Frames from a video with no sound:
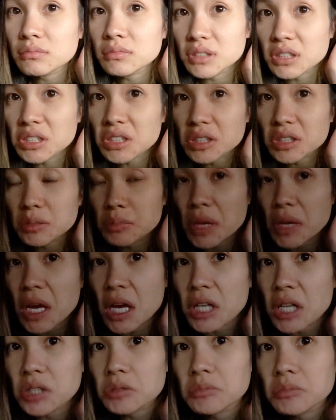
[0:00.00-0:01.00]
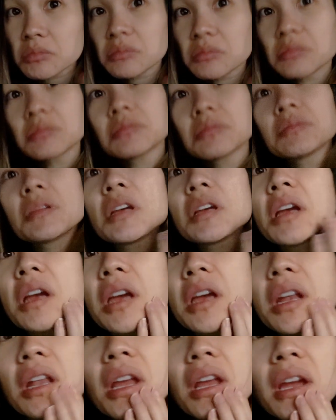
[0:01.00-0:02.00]
this is bad,
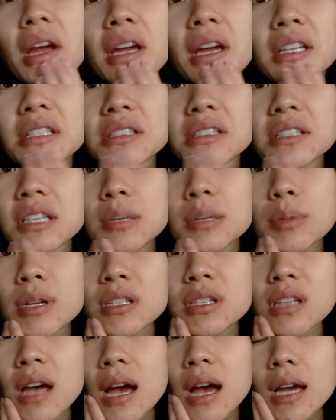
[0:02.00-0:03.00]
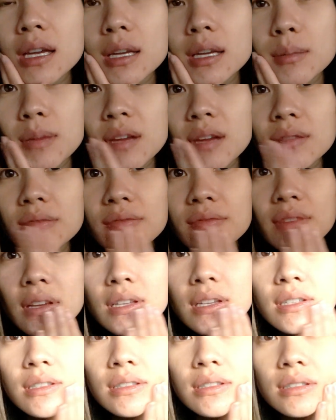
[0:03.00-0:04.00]
and like I just keep attacking my
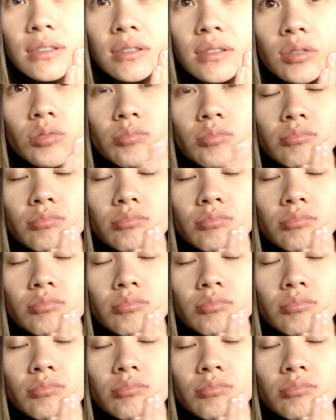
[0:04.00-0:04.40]
face